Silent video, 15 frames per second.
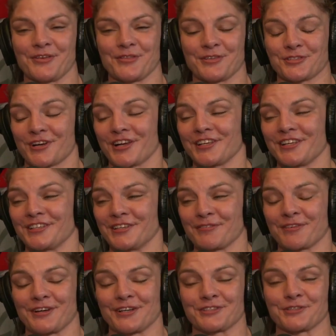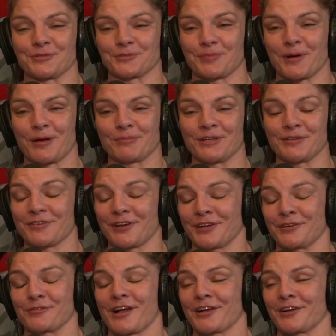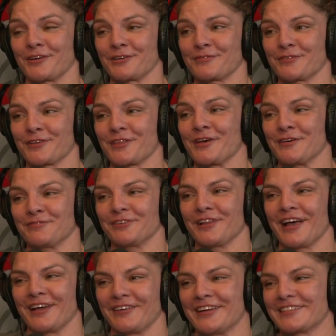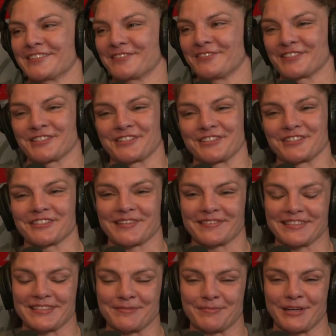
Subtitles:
the striking differential was probably a fucking record for the flyweight division or something,